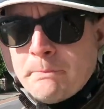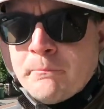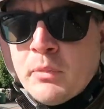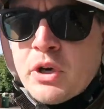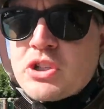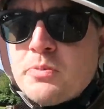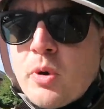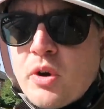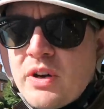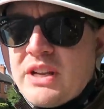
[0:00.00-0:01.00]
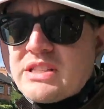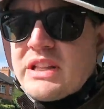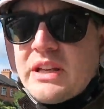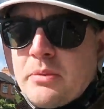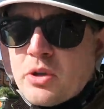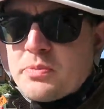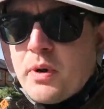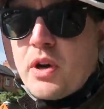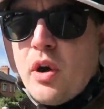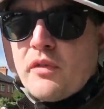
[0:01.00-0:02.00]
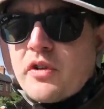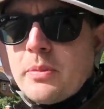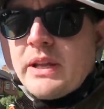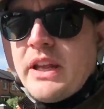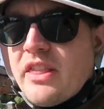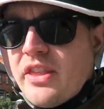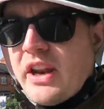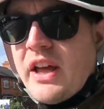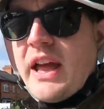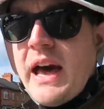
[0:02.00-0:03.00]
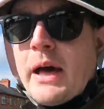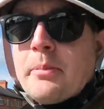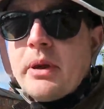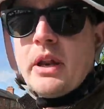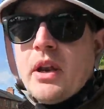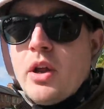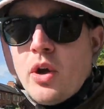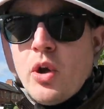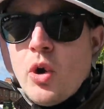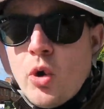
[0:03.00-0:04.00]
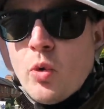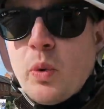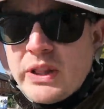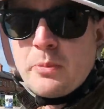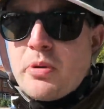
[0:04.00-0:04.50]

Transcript: much more easily and much more comfortably than I had been with the